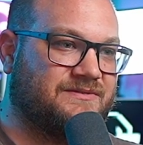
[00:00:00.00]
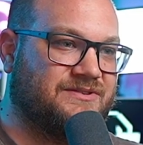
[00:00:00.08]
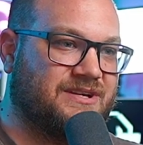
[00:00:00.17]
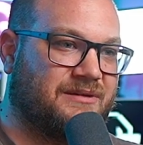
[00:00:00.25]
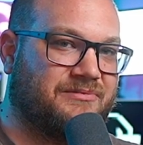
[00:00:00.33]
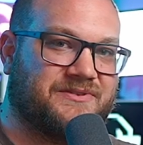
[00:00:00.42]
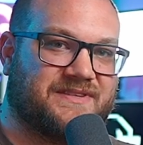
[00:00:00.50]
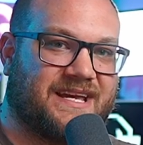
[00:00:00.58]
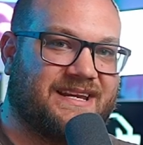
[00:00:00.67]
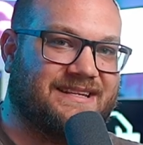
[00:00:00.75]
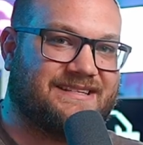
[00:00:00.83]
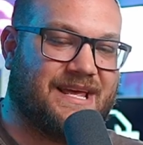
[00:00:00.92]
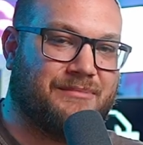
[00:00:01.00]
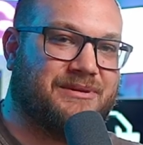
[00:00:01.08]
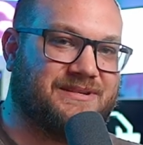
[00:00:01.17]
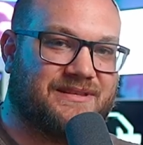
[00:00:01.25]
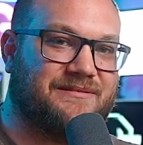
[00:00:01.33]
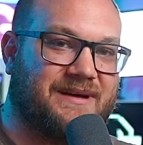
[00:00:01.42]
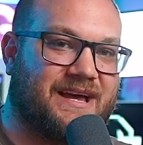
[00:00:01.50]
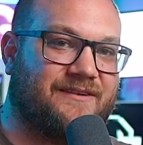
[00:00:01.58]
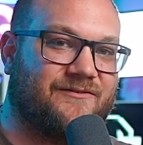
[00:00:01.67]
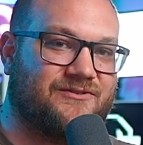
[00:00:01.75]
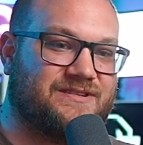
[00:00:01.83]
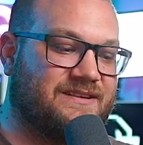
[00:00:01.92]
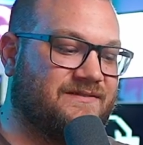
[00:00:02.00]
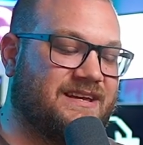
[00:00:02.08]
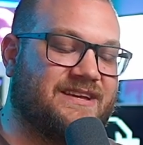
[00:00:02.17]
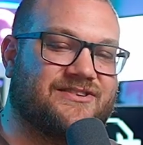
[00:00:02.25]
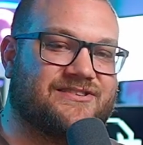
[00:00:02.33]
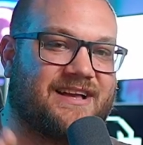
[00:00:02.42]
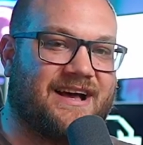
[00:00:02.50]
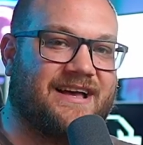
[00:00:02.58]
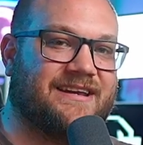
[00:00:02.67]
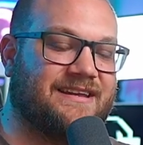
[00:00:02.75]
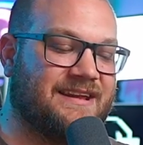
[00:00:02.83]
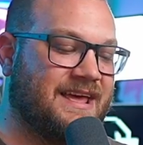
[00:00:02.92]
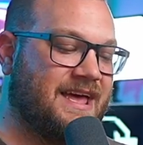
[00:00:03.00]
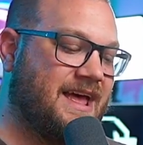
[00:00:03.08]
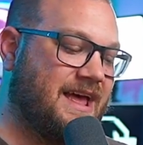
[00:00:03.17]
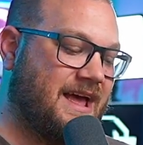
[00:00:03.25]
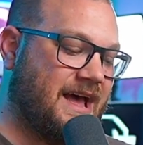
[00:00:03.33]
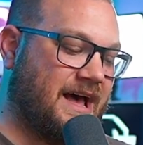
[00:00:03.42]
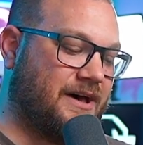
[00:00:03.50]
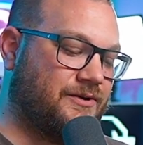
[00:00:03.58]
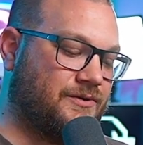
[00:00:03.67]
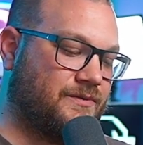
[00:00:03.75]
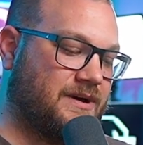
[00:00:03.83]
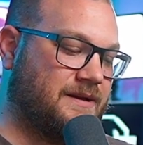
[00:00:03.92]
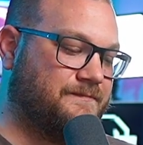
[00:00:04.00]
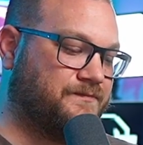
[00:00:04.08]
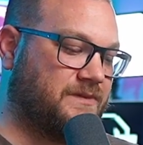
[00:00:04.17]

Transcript: double-sided tape it to the back of your T V and just hide it out of the way.